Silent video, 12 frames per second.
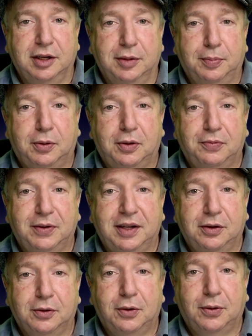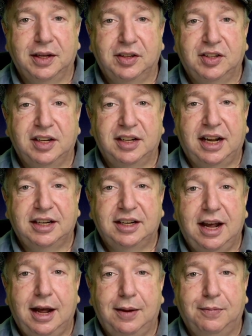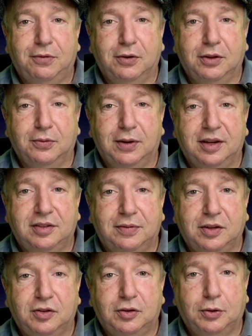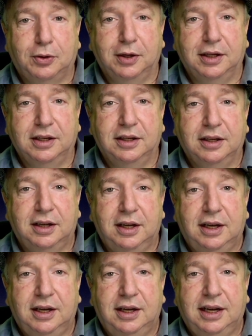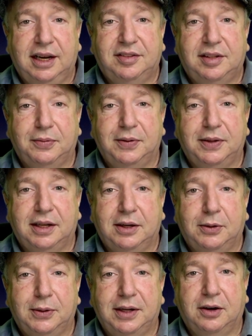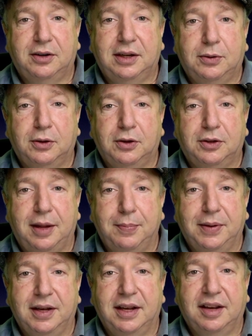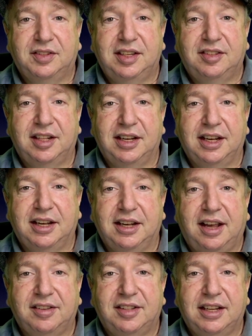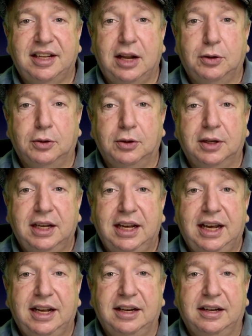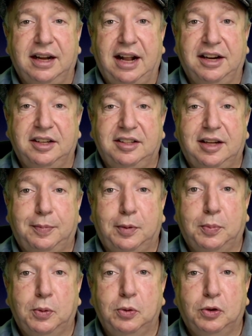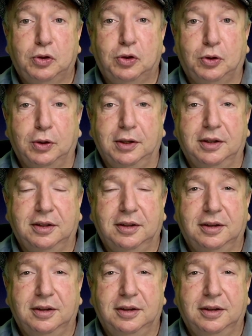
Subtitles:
in provideocoalition.com for the rest of the story. Este video y artículo también existen en castellano en alantepper.soy.